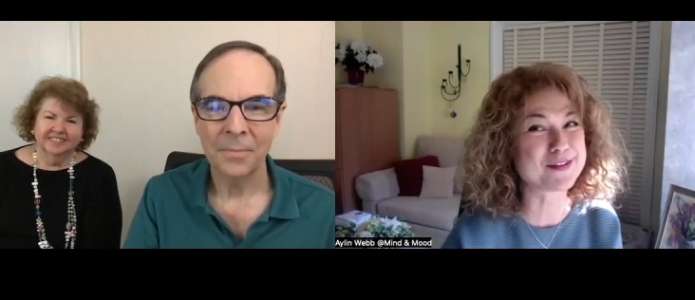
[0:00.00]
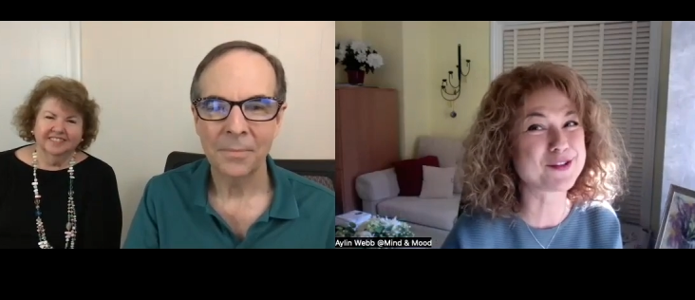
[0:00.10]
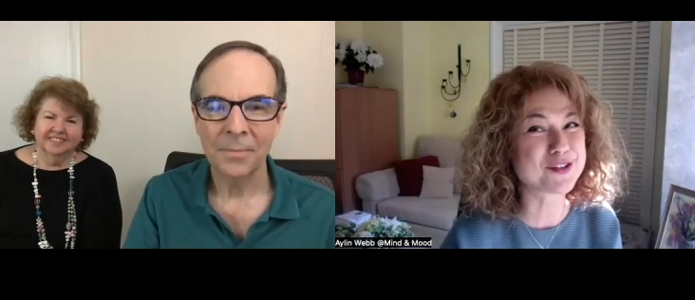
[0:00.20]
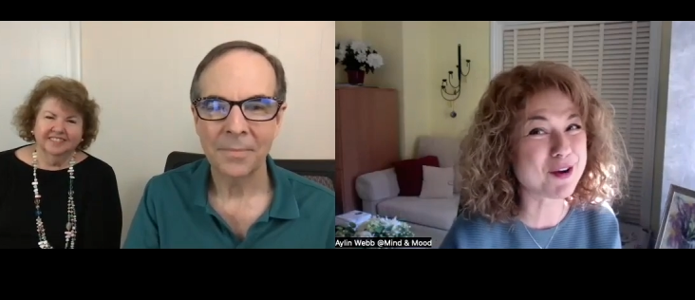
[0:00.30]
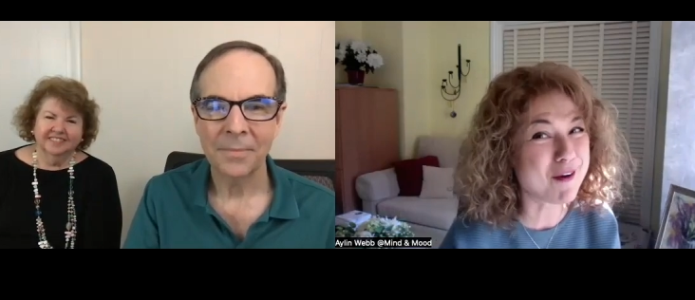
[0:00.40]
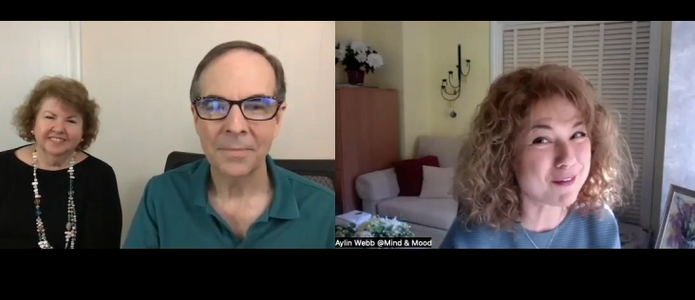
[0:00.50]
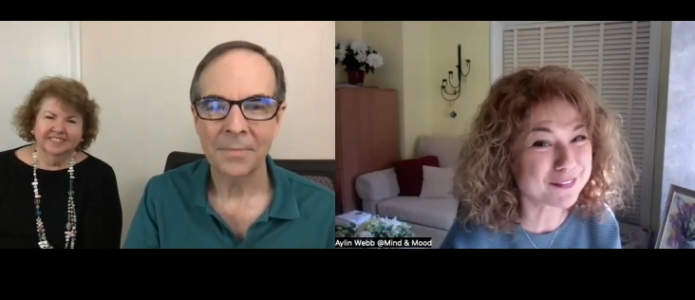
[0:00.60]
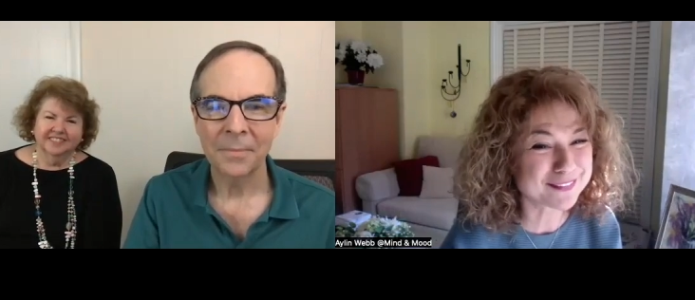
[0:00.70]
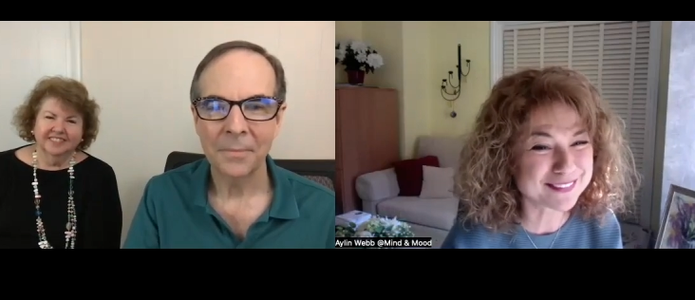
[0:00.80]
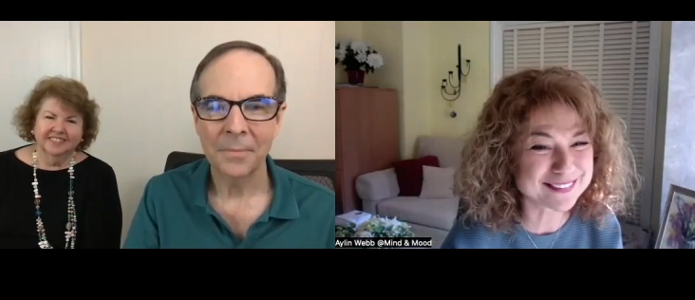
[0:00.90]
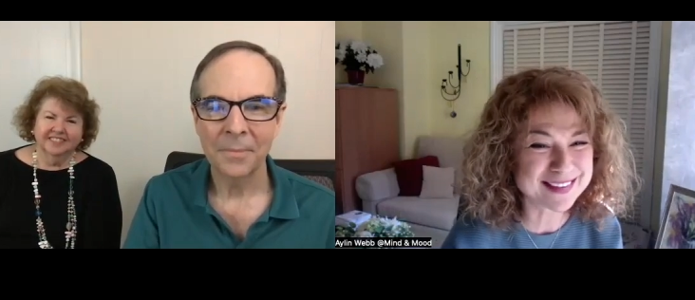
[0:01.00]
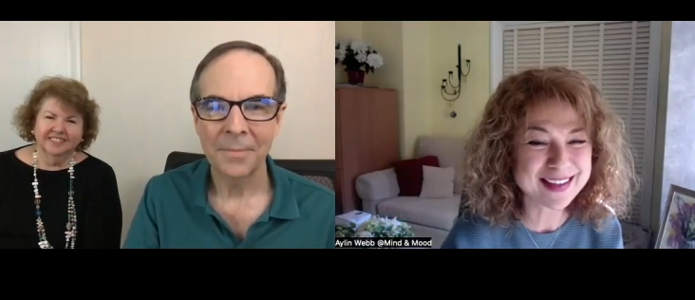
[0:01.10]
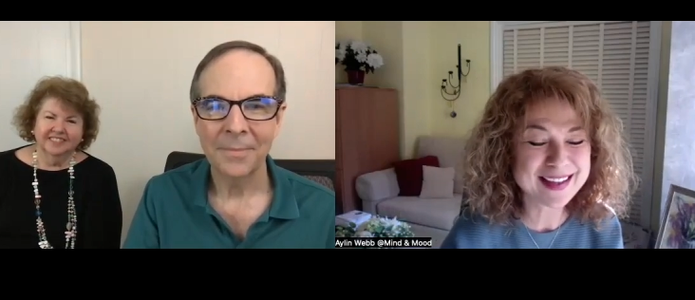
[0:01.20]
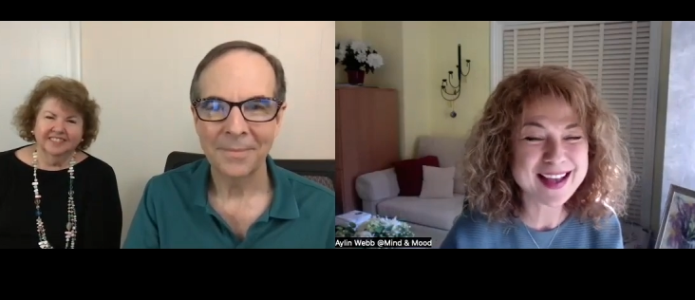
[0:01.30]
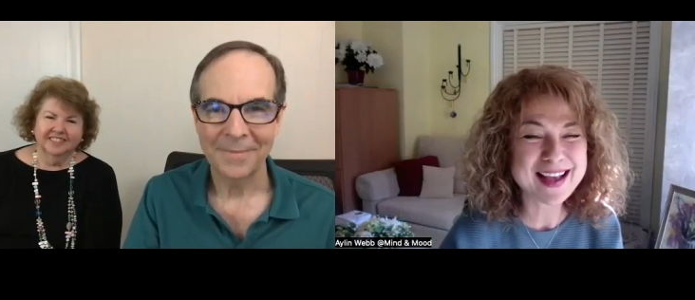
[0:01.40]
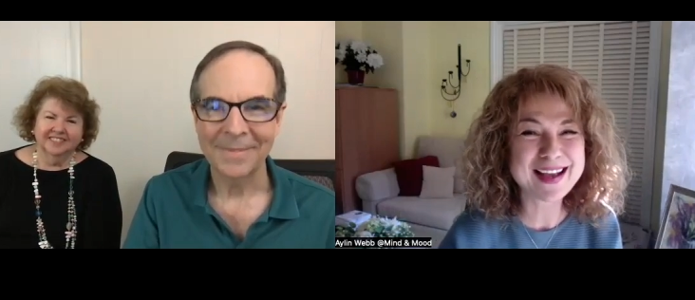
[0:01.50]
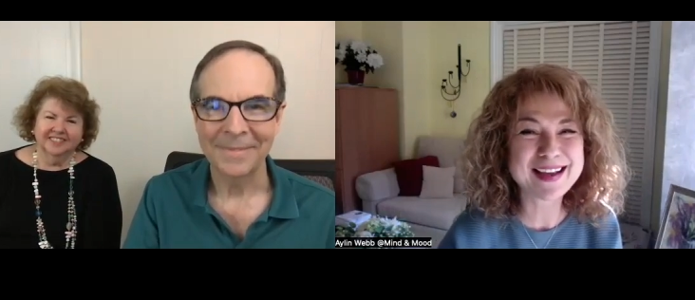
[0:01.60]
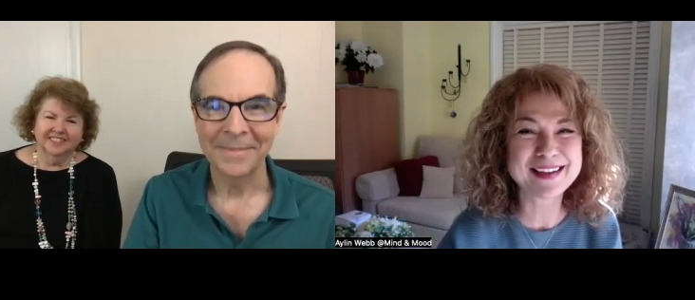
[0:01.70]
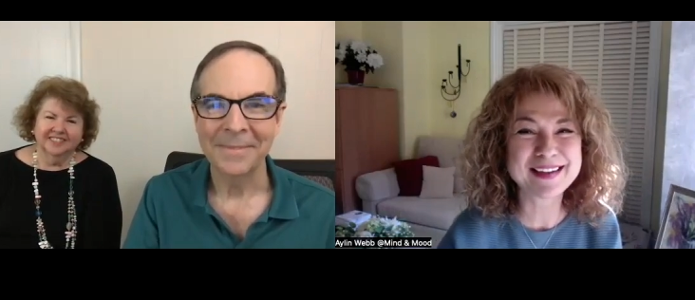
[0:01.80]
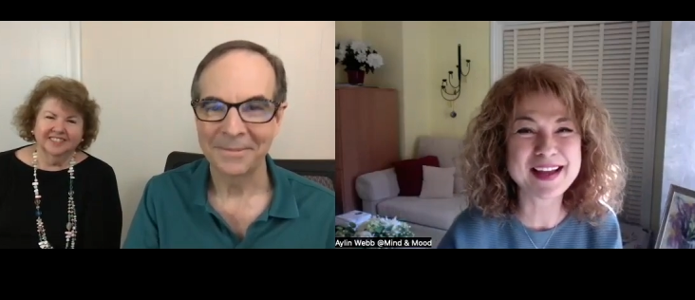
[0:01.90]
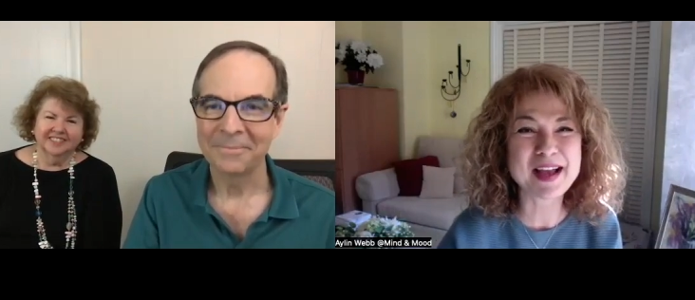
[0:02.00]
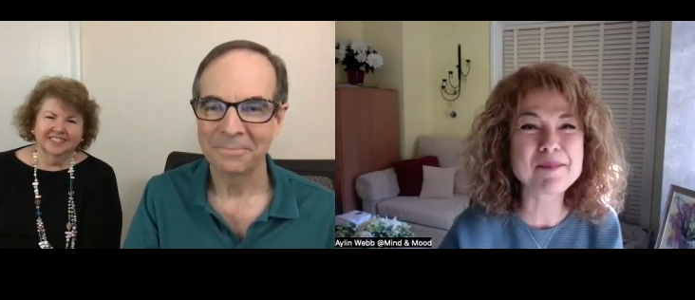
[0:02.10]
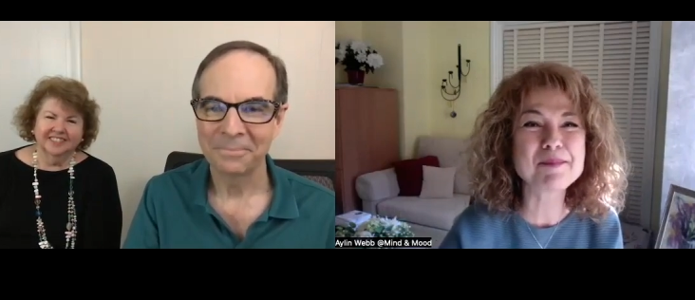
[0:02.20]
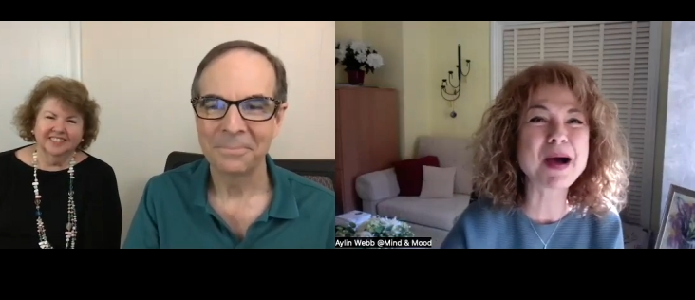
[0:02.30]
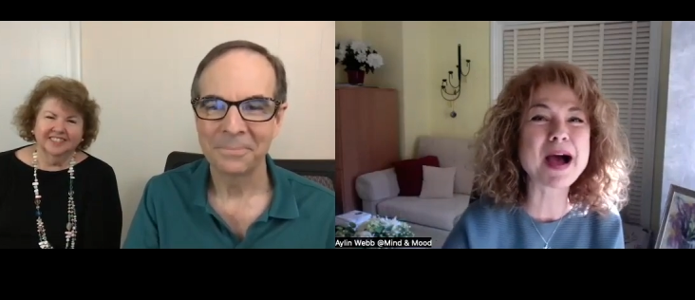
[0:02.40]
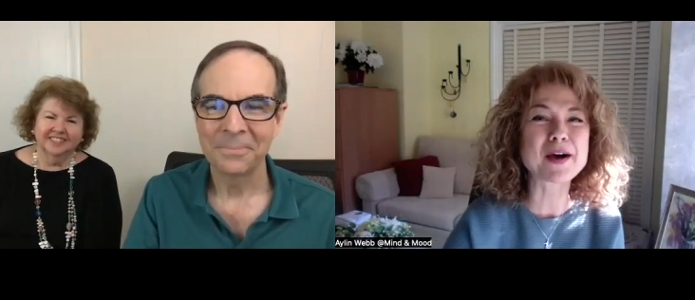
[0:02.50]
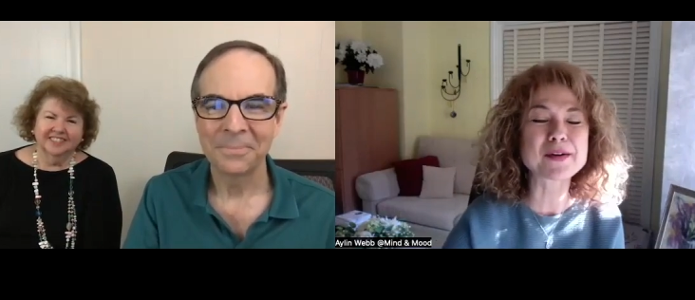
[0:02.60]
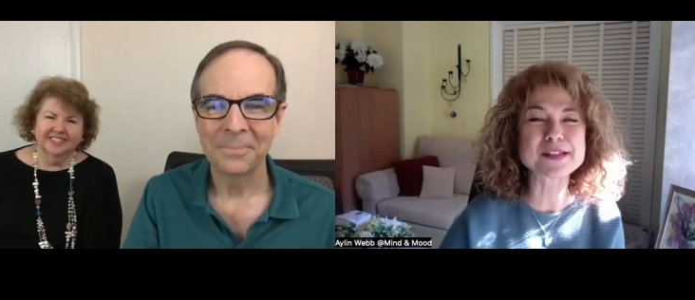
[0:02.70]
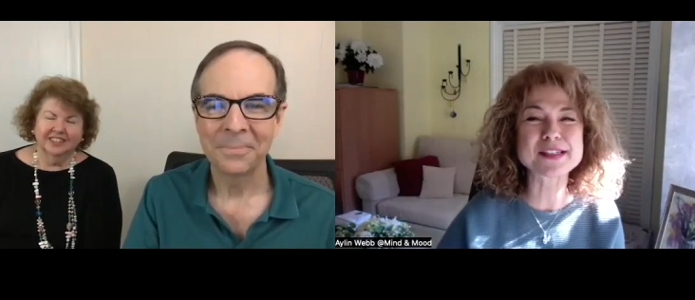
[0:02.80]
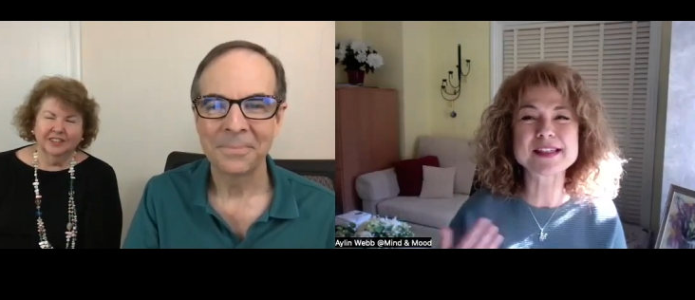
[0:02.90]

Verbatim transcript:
Speaker 1: John uh, about